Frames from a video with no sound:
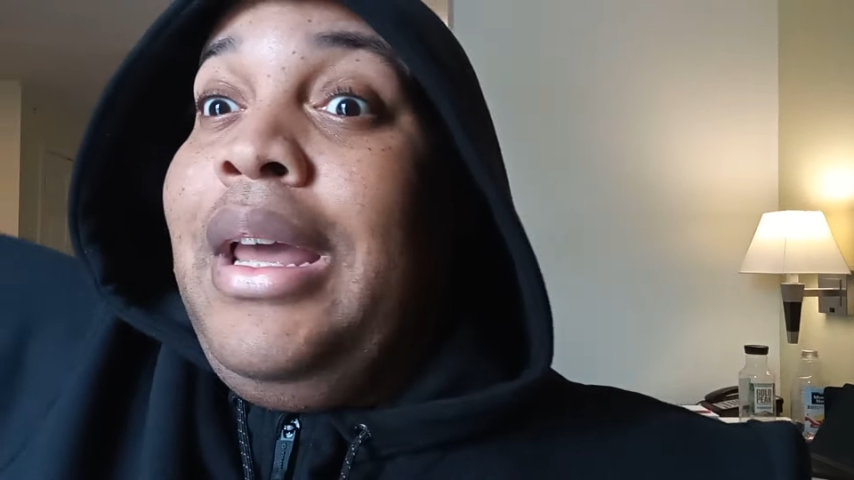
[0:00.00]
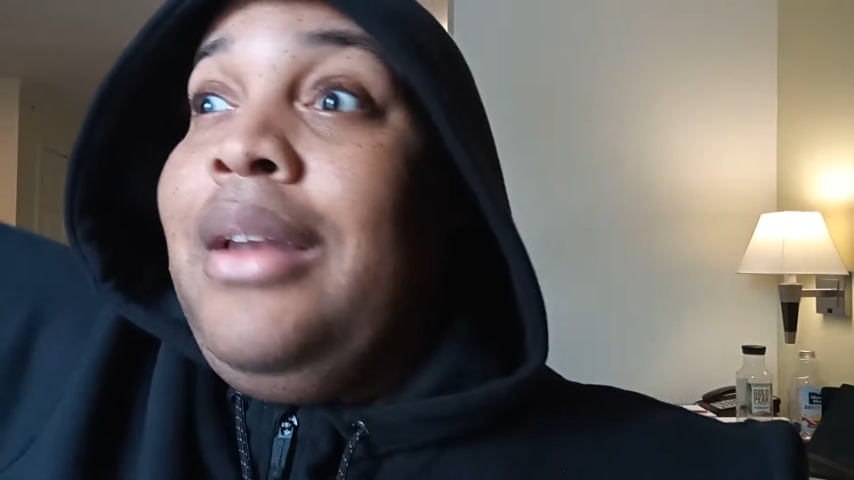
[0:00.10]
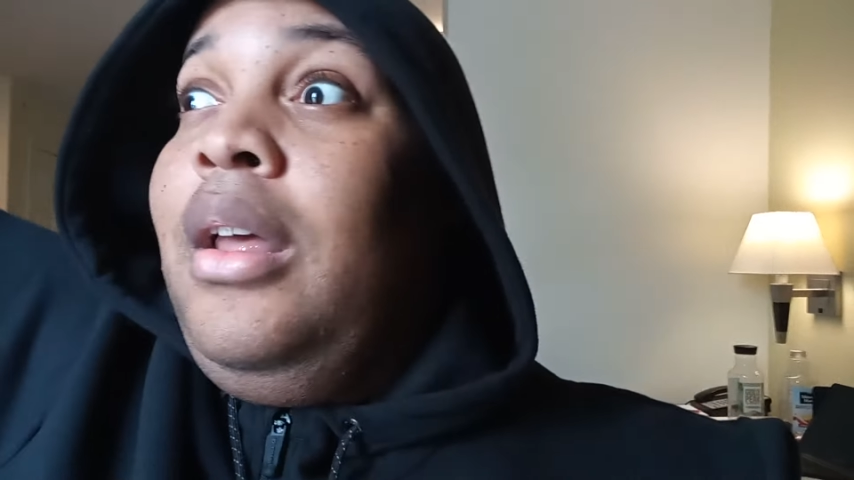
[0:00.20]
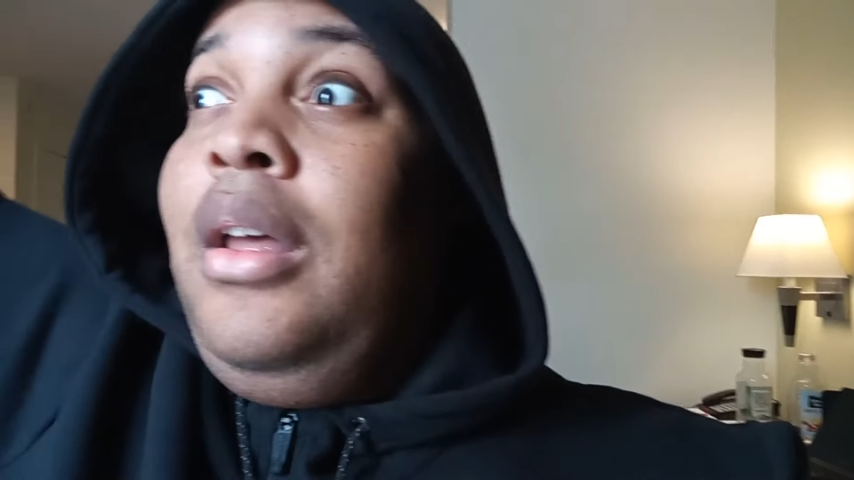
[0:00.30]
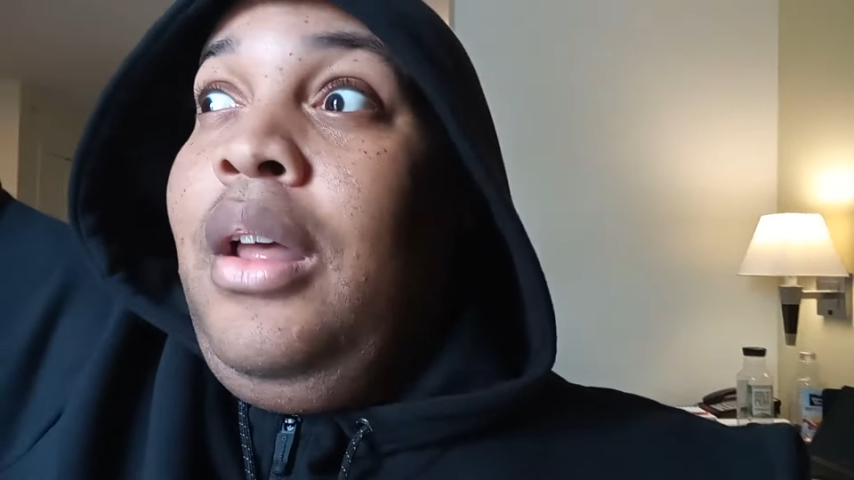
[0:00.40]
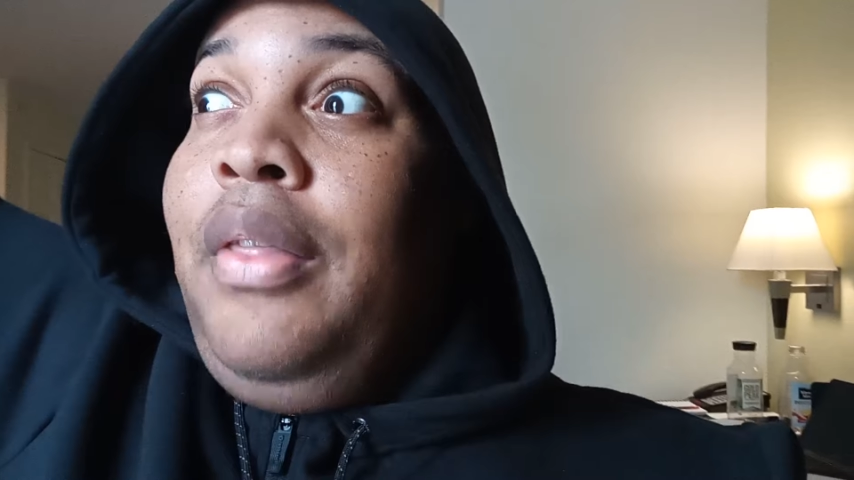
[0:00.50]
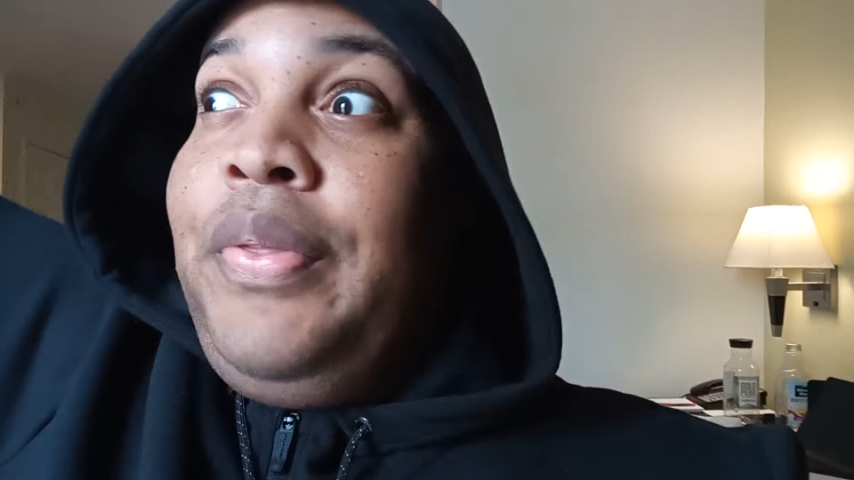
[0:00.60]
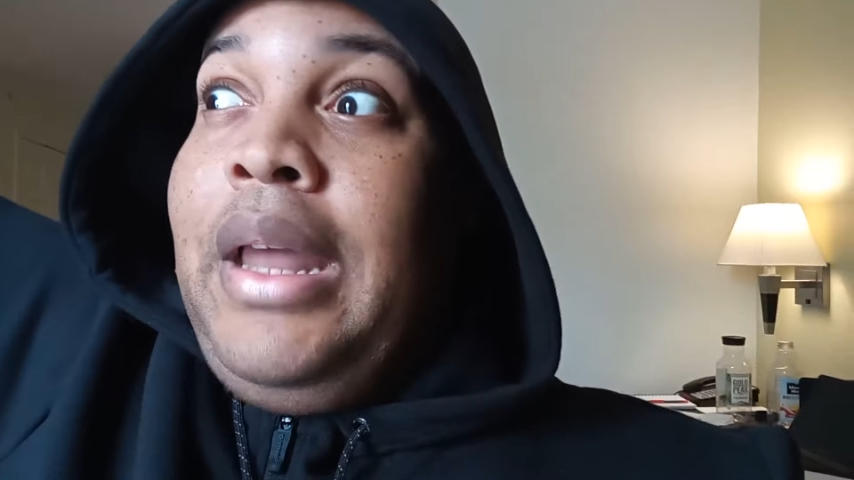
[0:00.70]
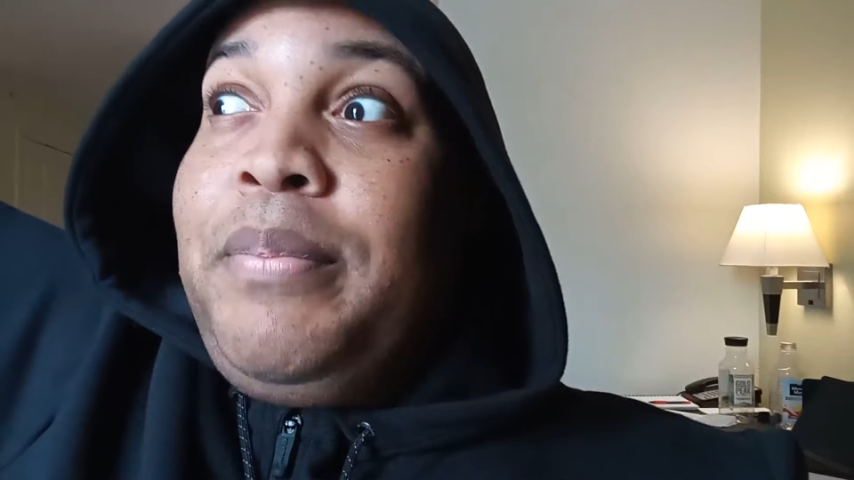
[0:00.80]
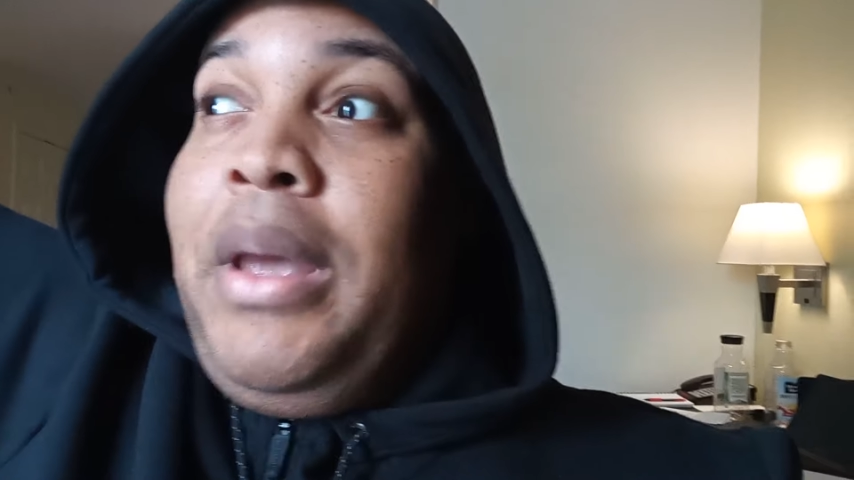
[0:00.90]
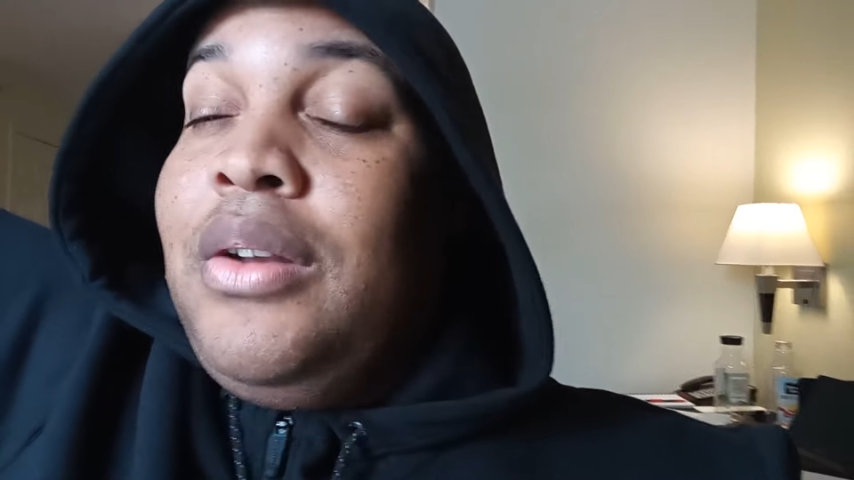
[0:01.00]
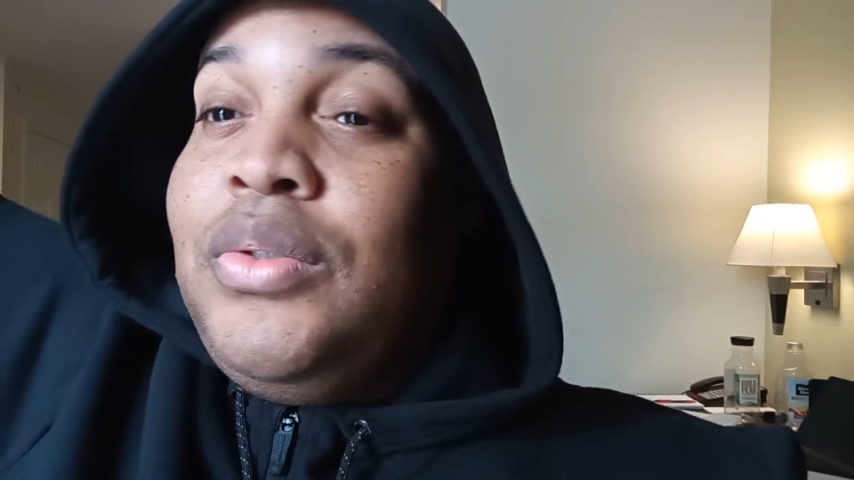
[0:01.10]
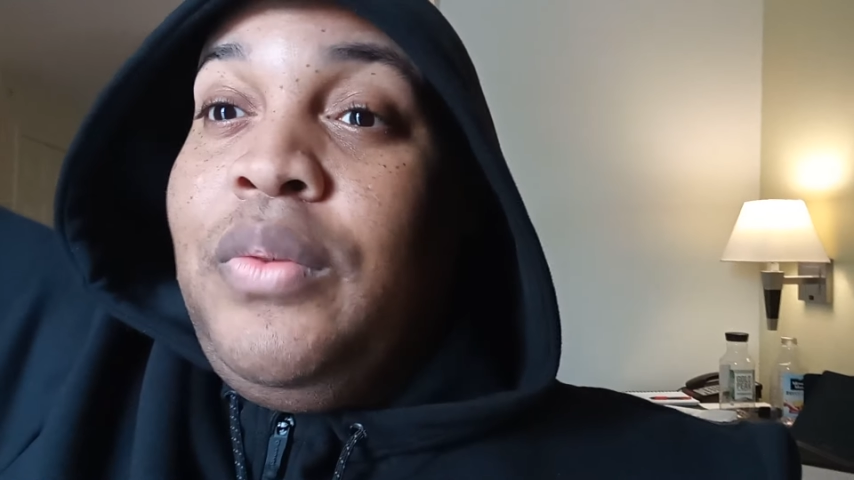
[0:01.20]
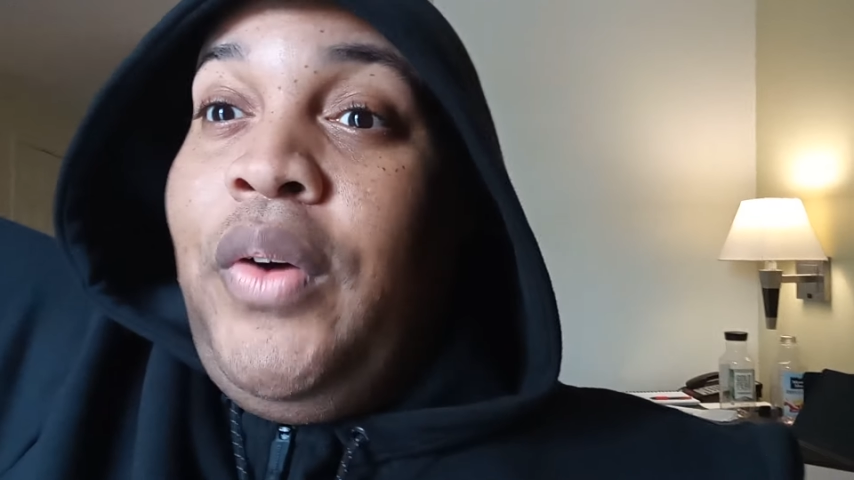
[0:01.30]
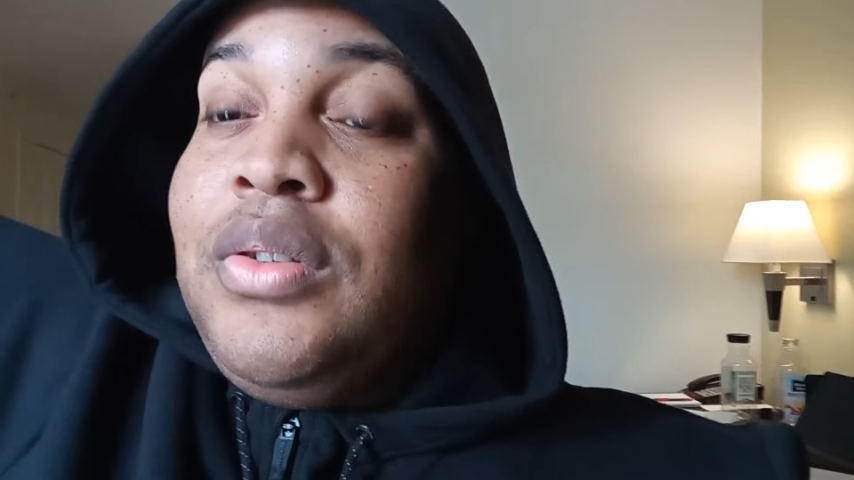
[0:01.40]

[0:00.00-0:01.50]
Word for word: that that pedestal.